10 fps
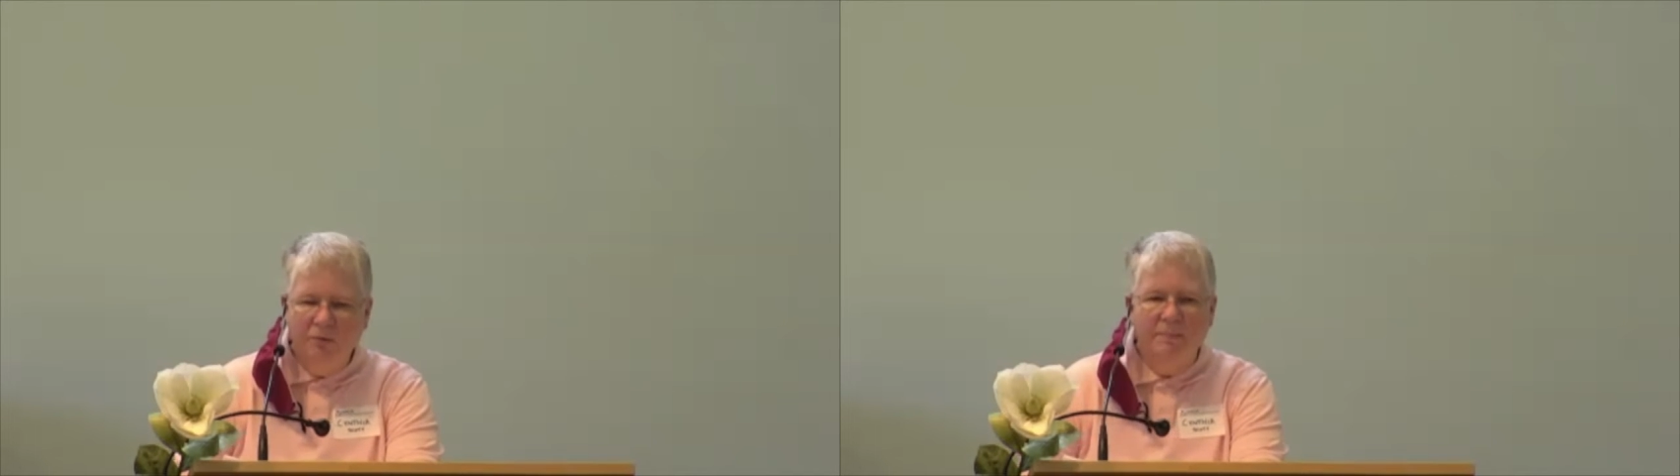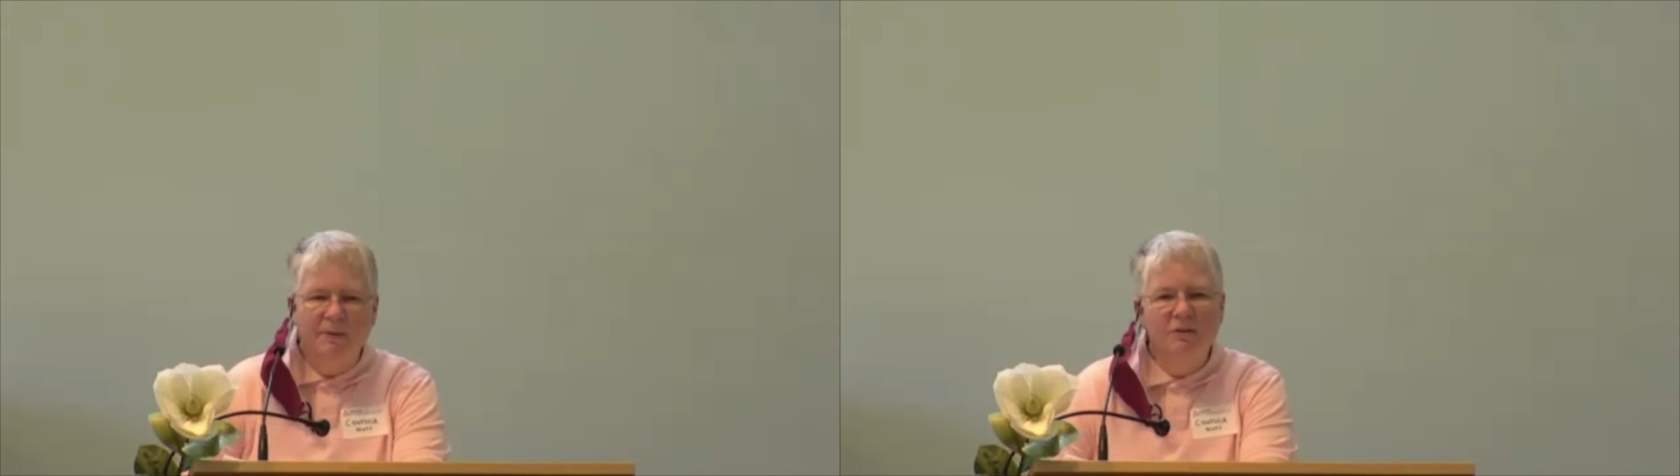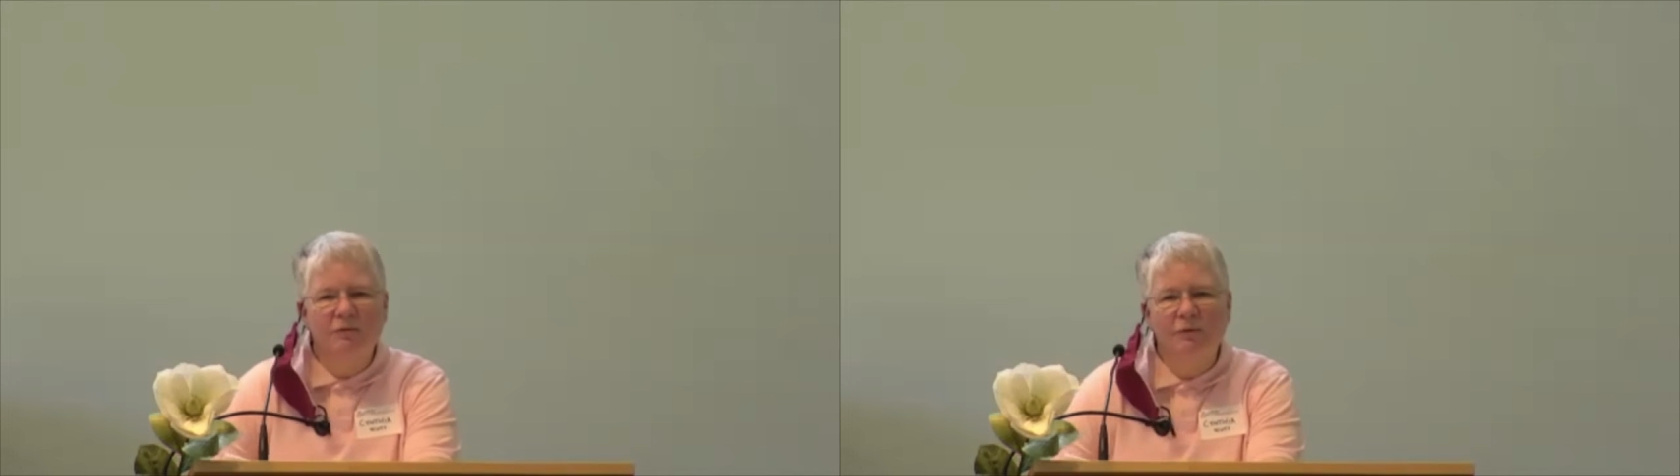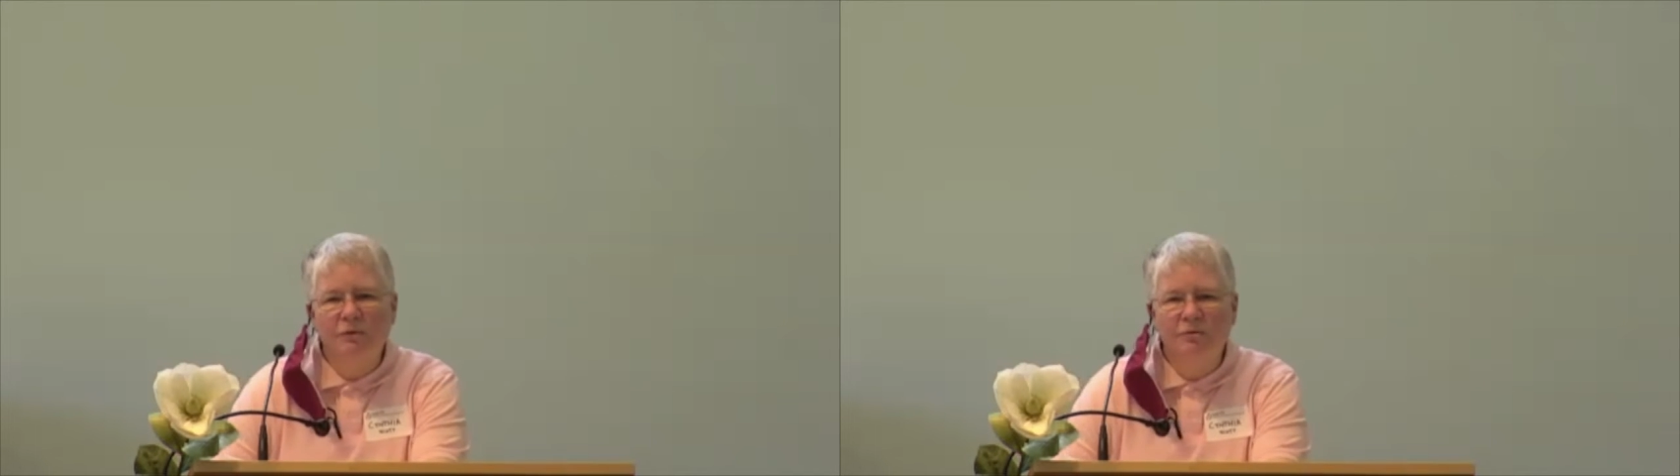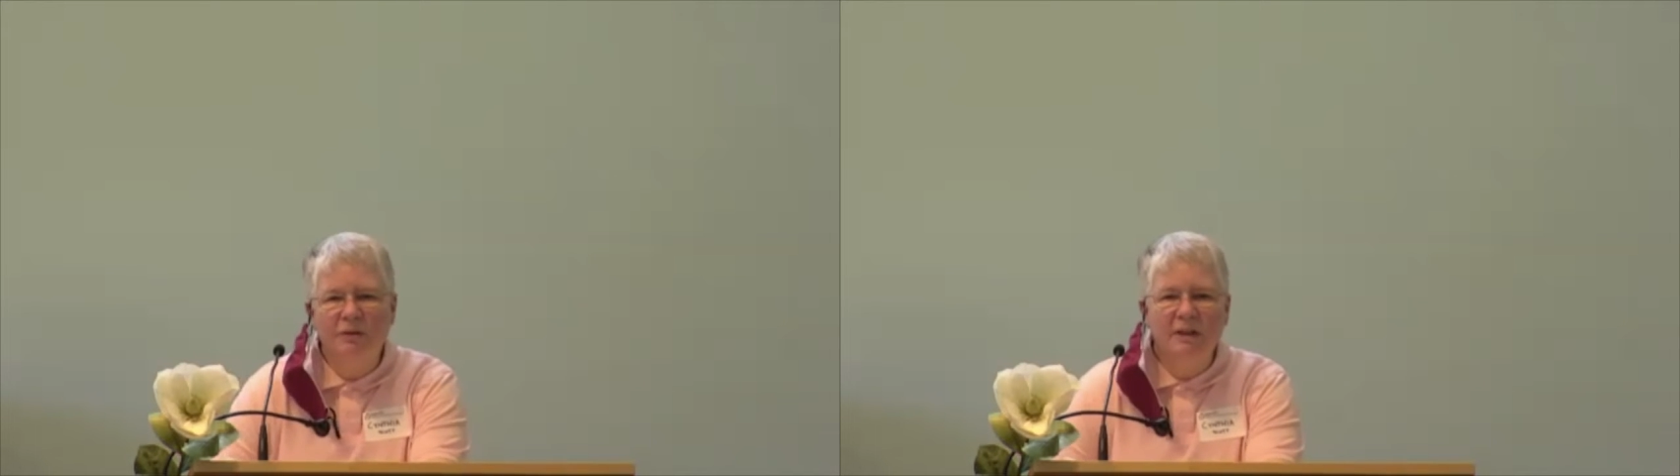a peaceful
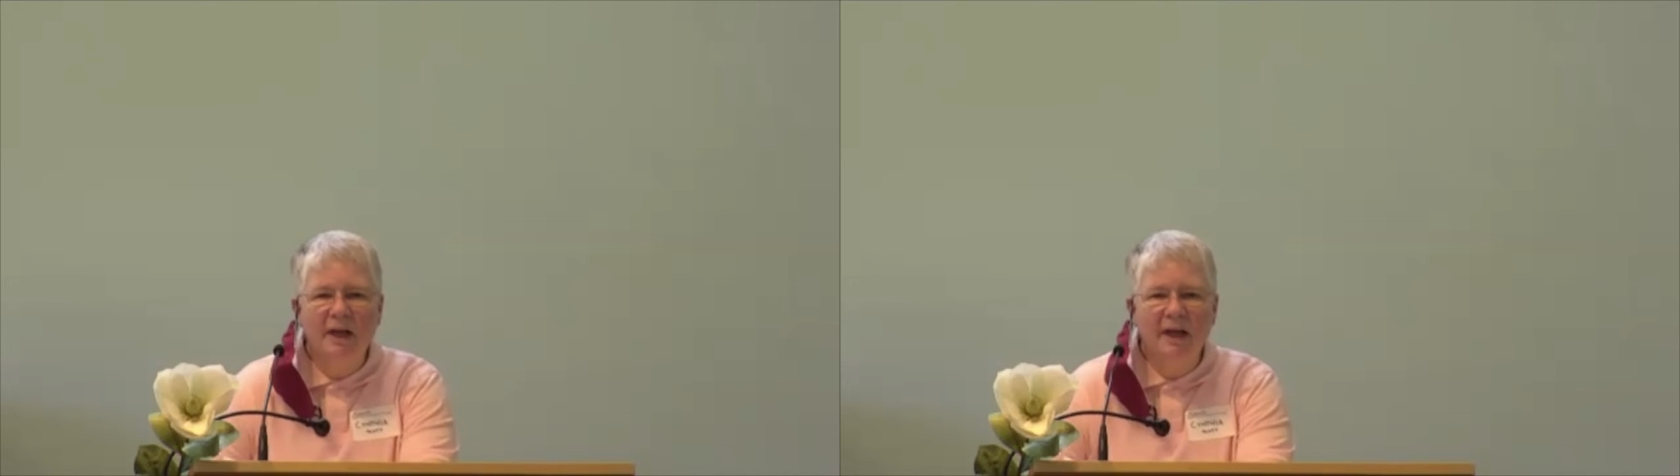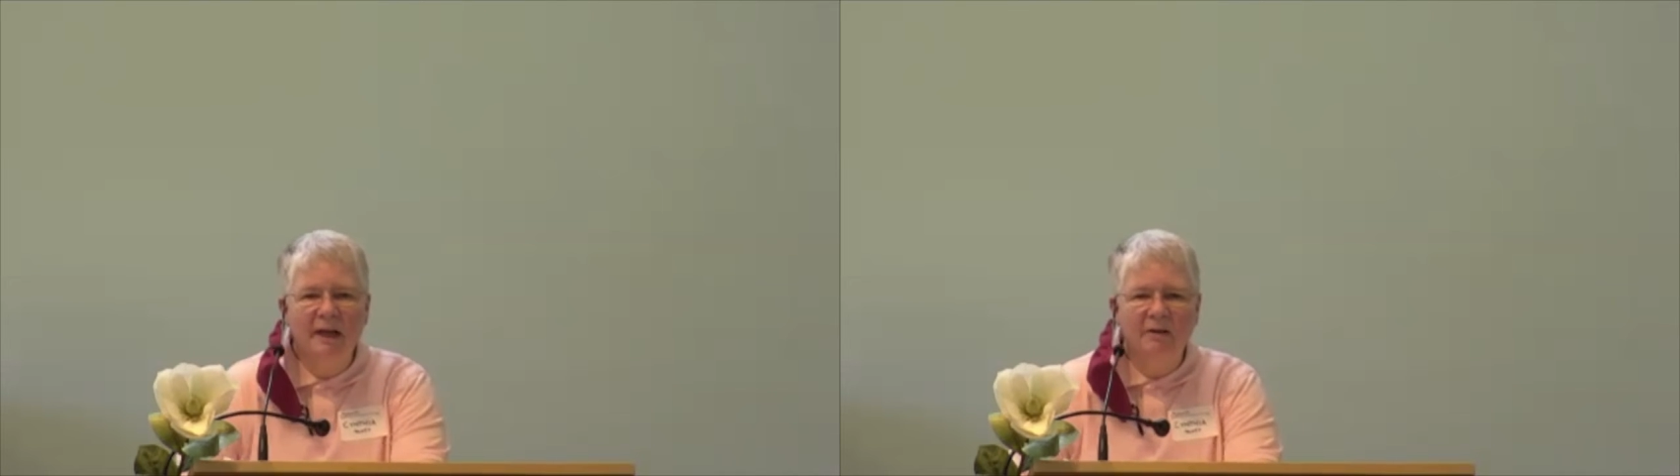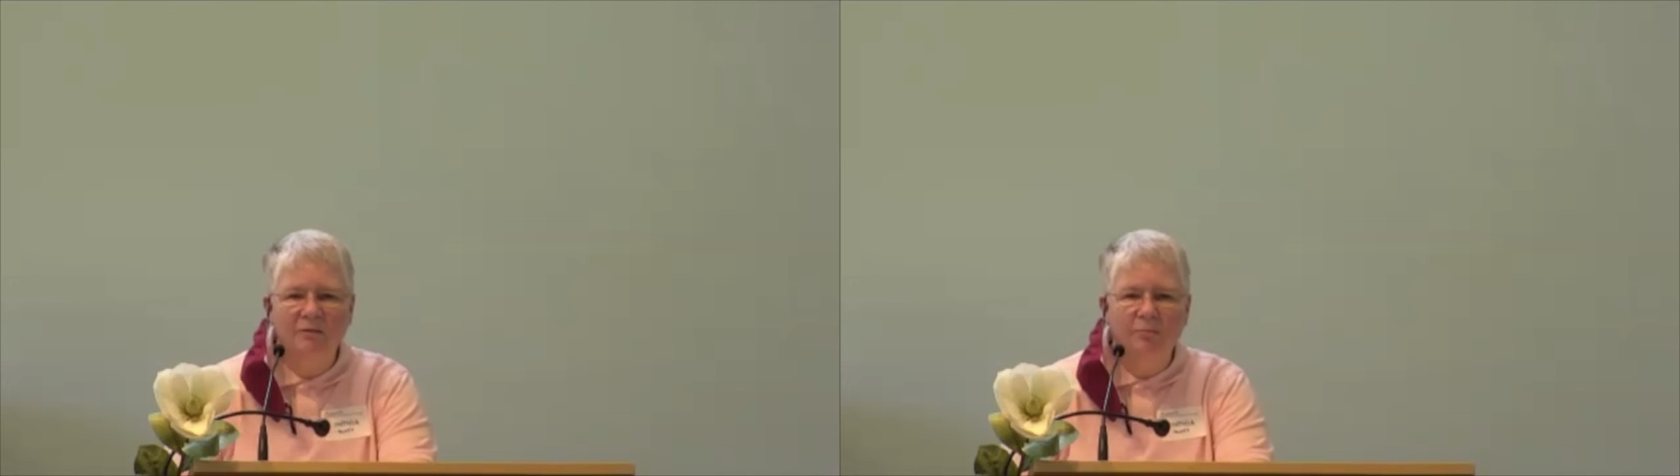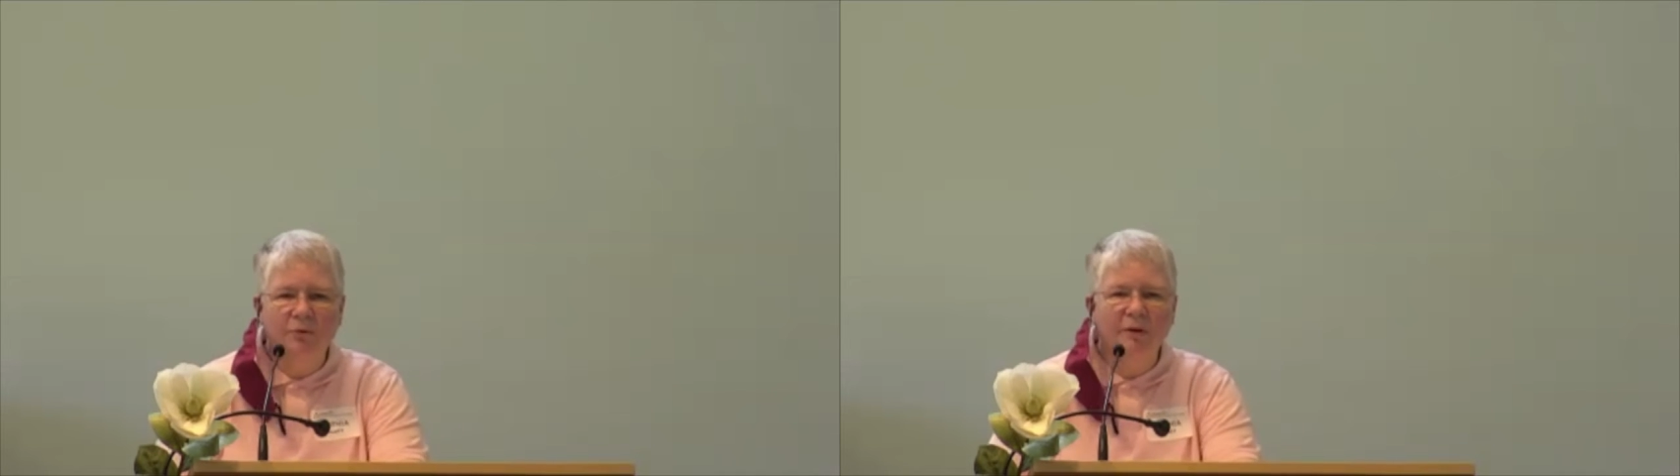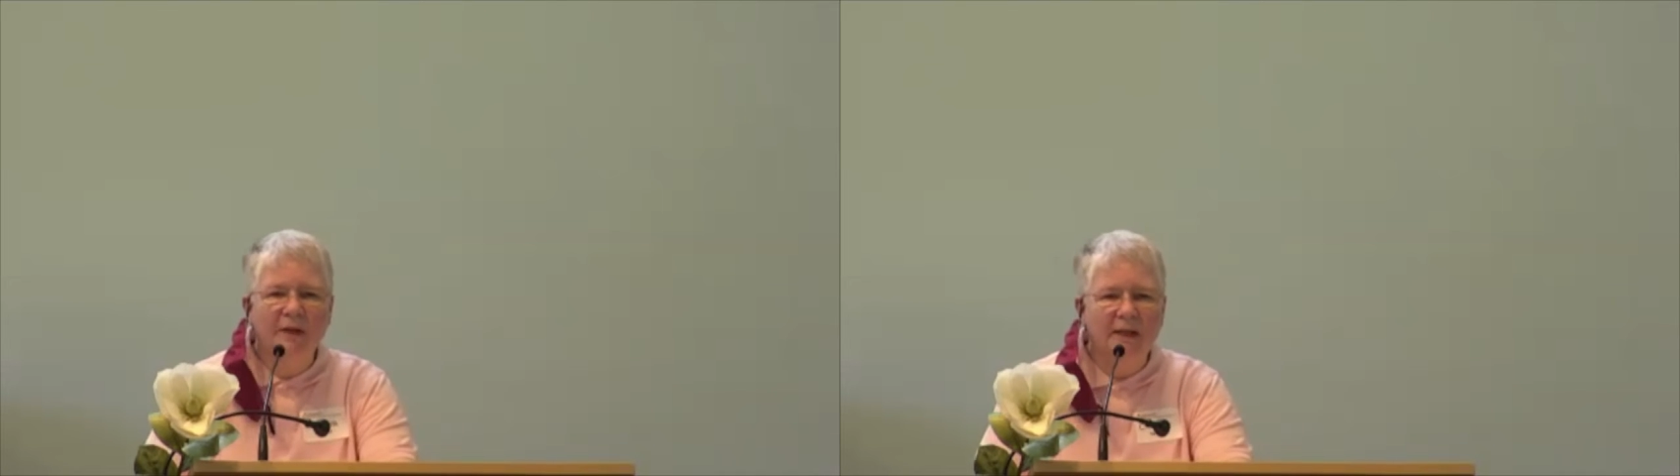tree-lined
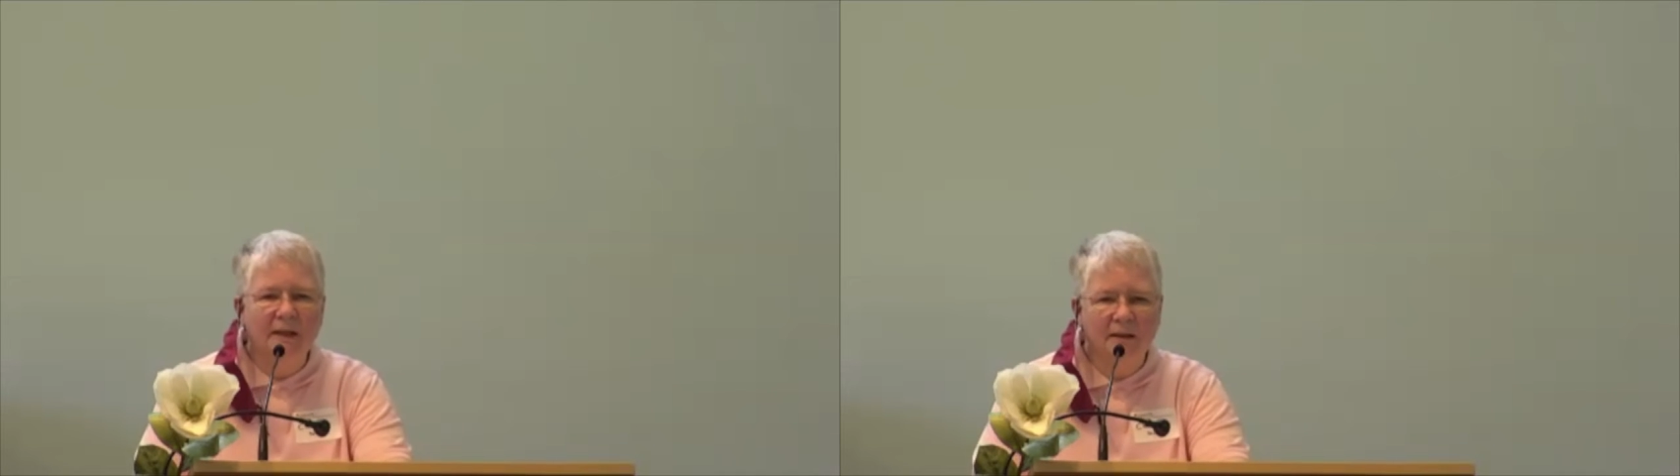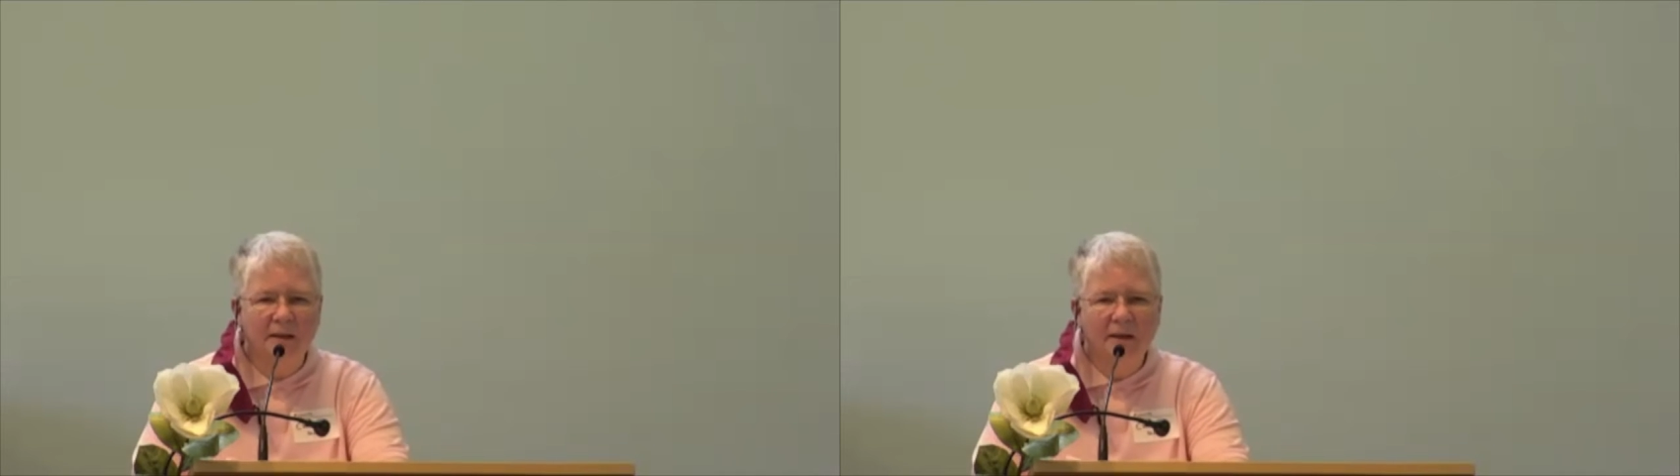creek